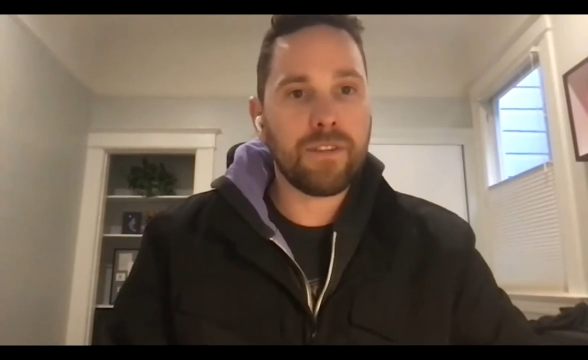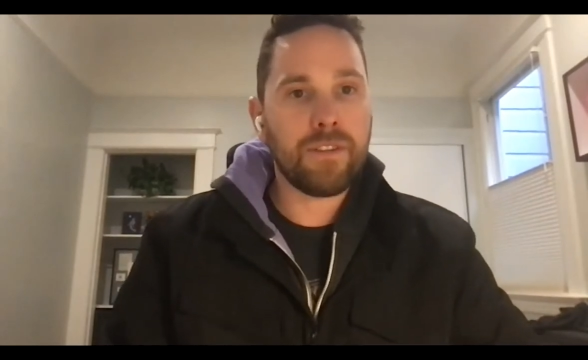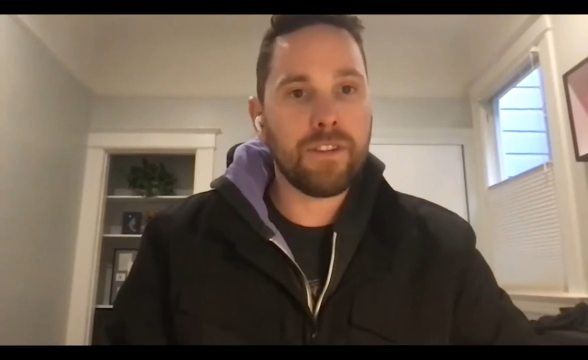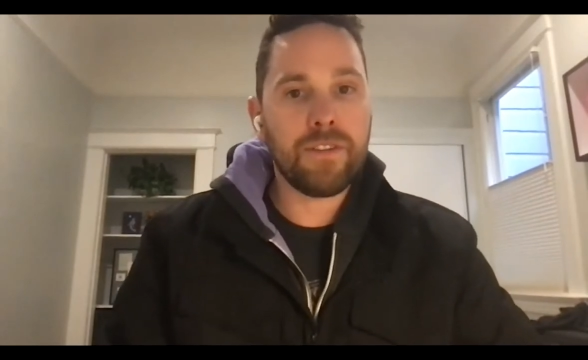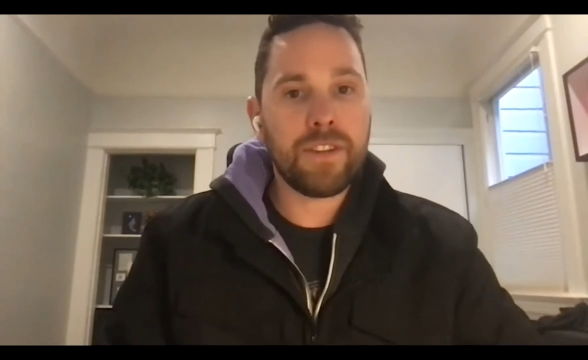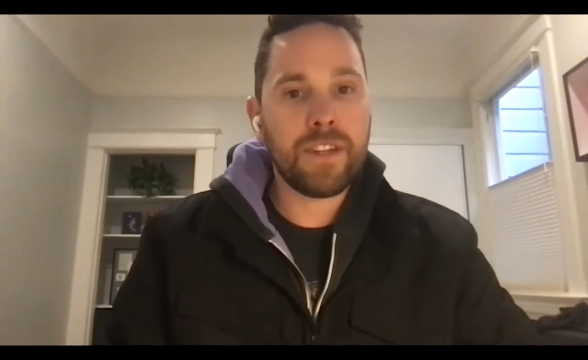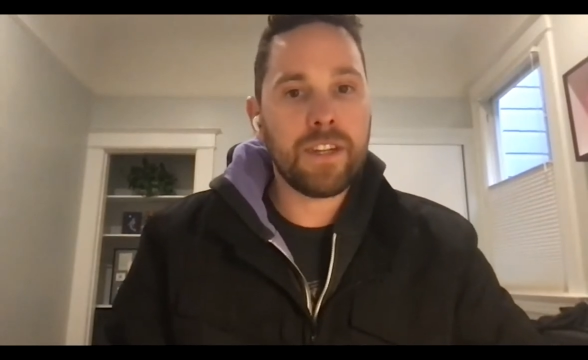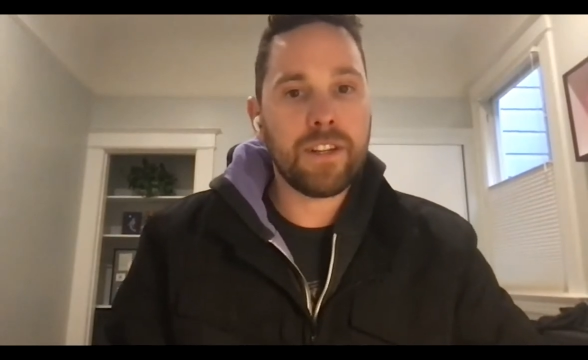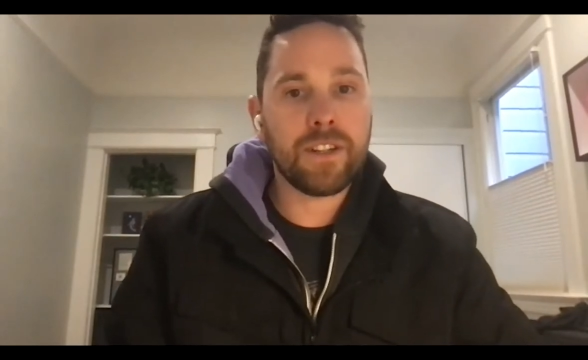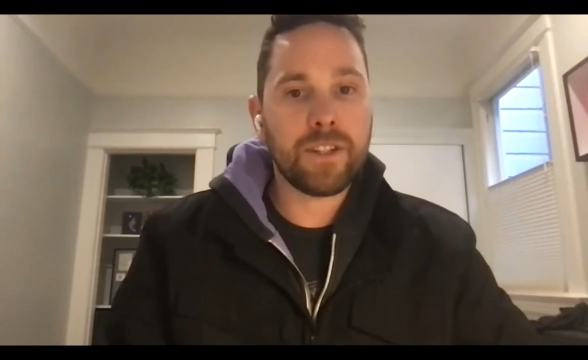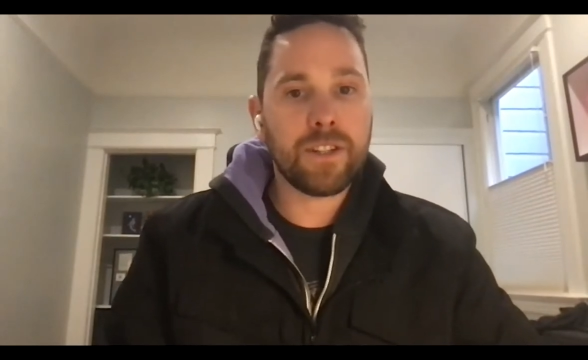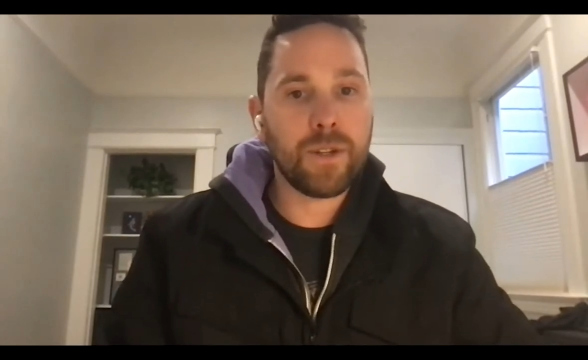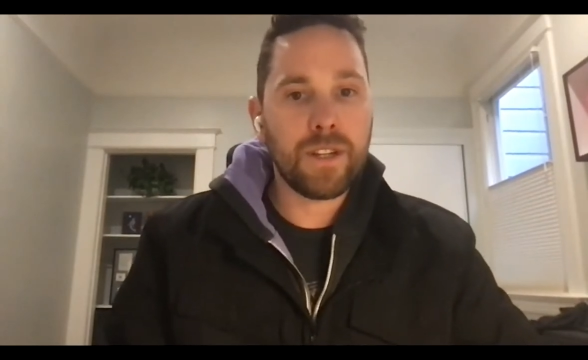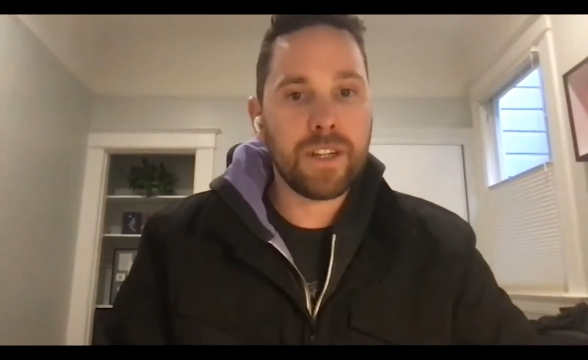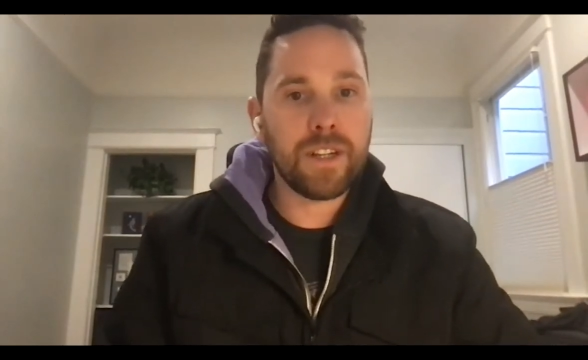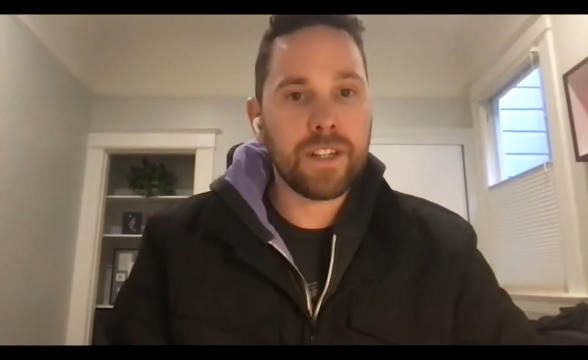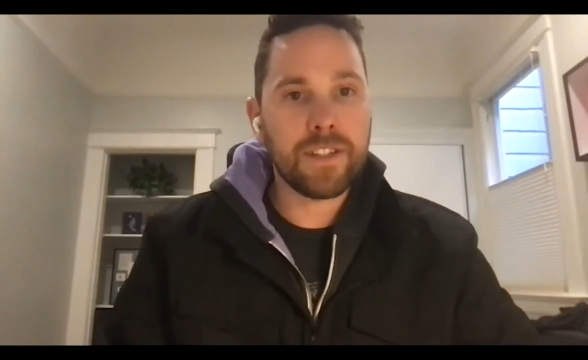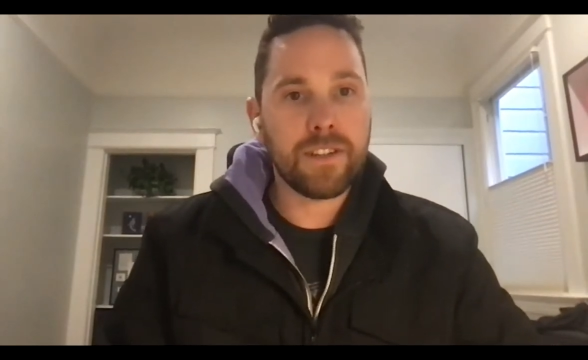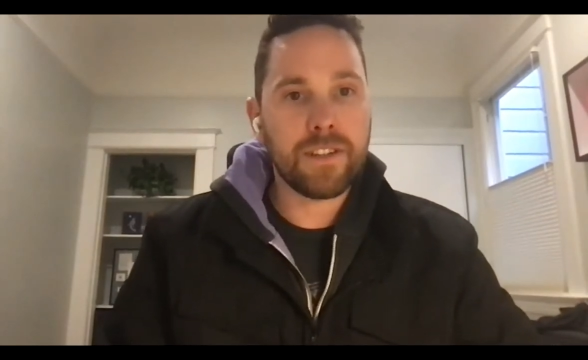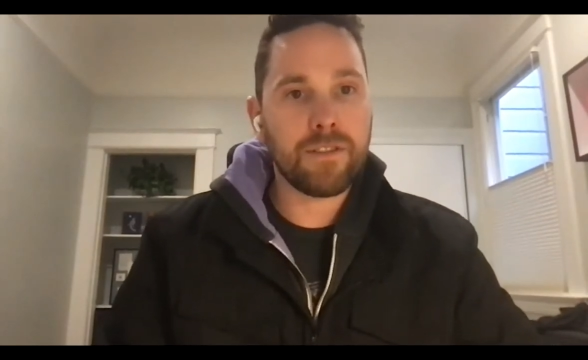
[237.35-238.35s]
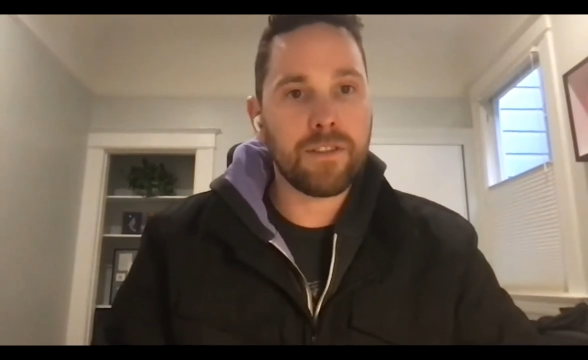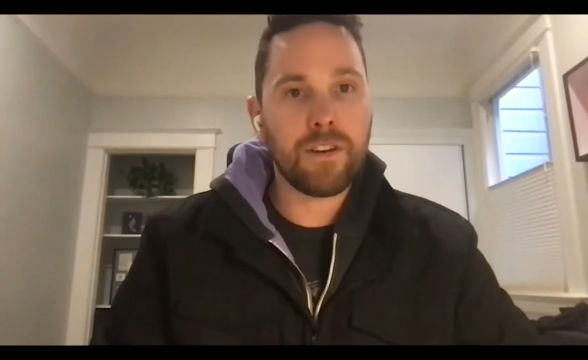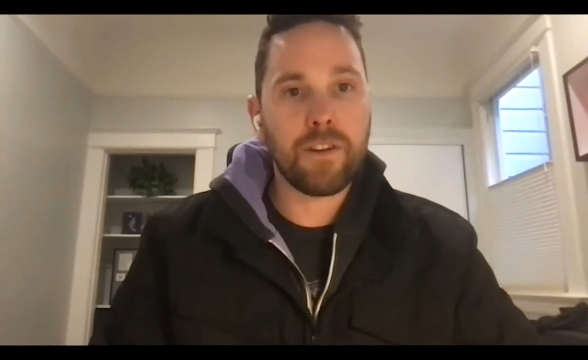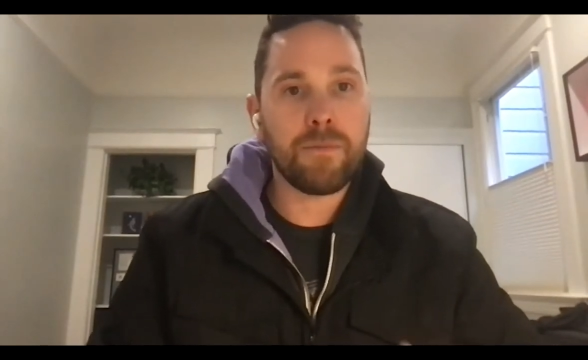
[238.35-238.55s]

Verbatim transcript: the 15 or so years of,